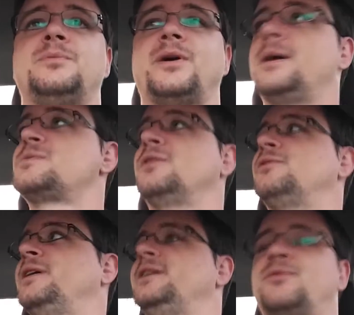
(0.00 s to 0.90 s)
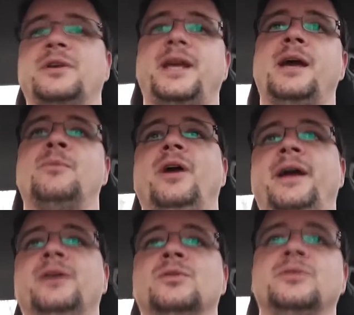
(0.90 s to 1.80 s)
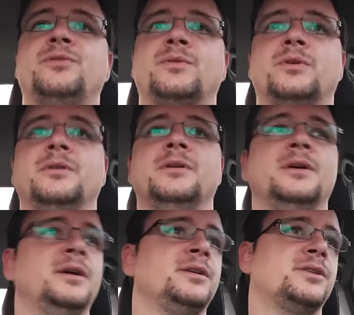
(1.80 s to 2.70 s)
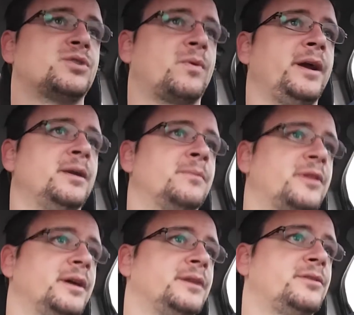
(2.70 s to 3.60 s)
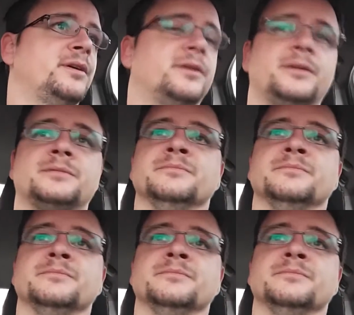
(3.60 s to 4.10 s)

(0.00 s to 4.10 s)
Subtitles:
Perhaps I'll find different camera angles for just random things here.